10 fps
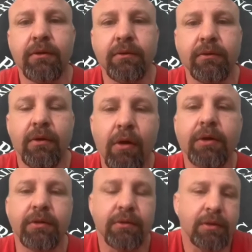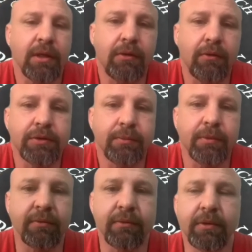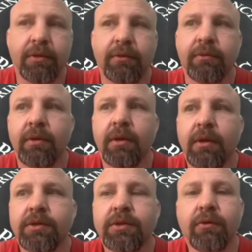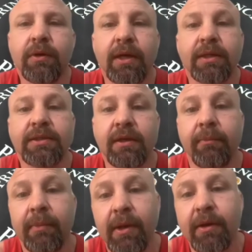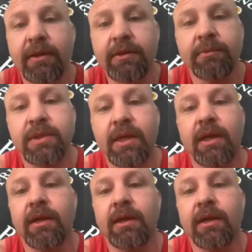hard. They're not coachable, you know. So, like I said, Amir. That's what I'm saying. Like